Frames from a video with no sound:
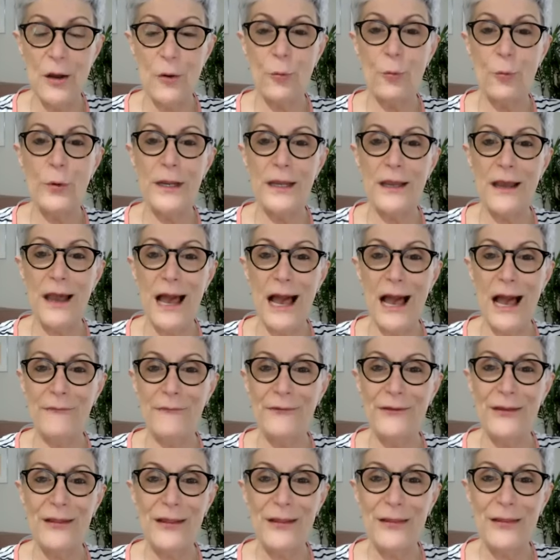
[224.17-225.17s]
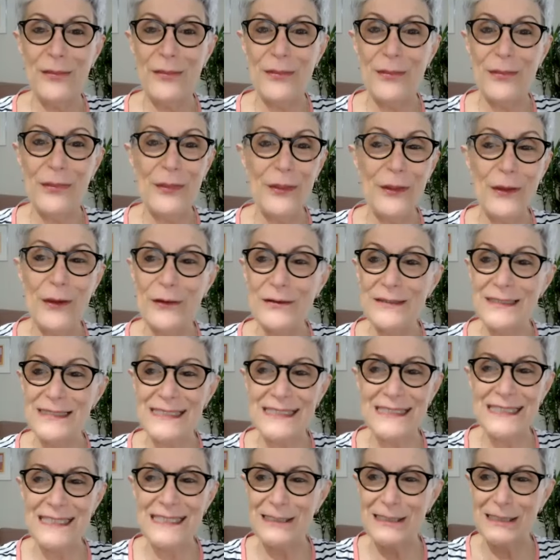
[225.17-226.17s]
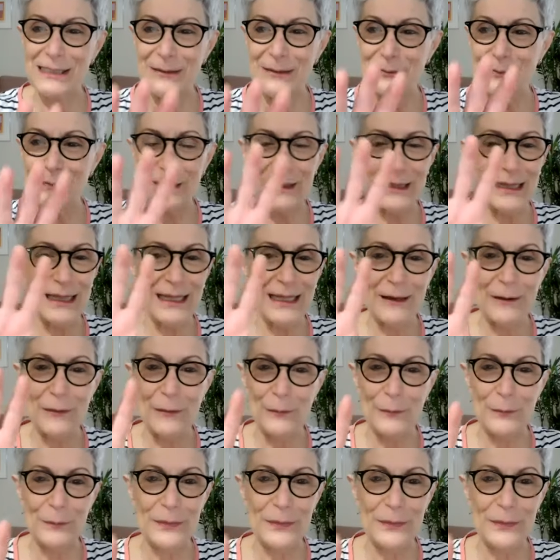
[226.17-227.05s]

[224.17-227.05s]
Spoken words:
We have the system, the